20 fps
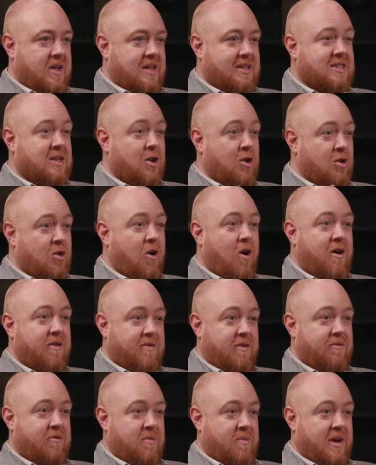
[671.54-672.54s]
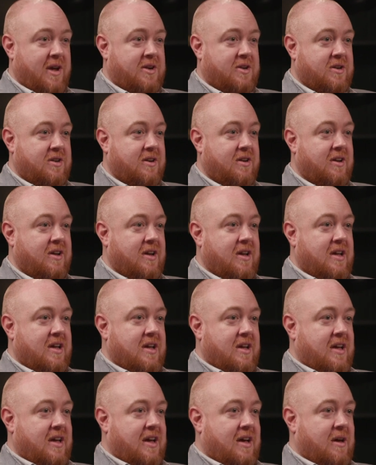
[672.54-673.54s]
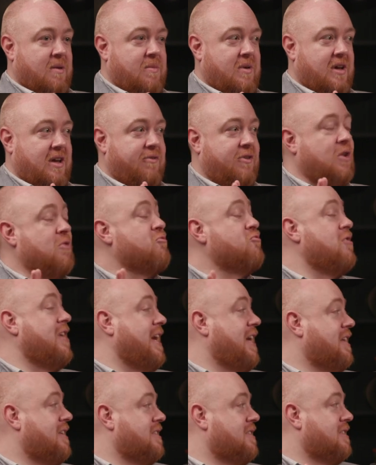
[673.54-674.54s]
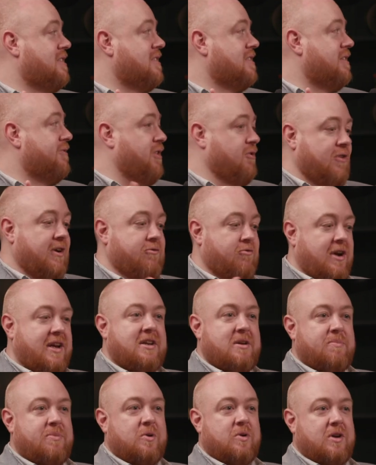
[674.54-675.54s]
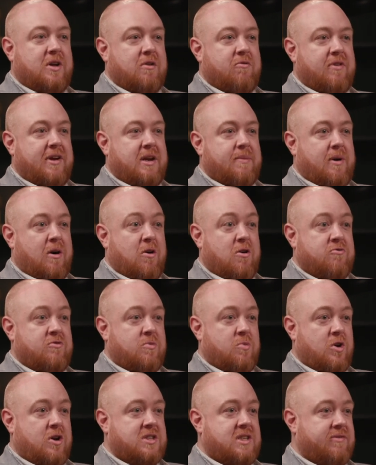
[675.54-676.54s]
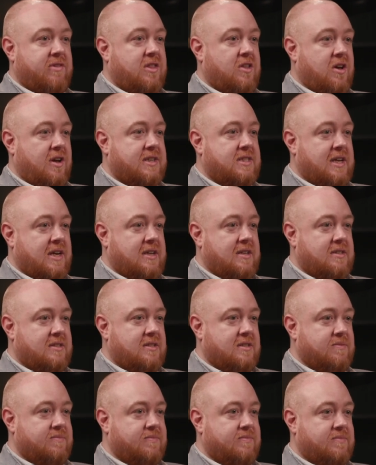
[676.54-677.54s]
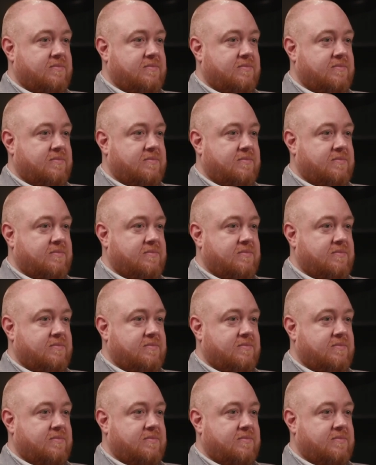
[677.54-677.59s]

It's a lot of information. Um, if you read if you are reading a book, you read about 100 words every 30 seconds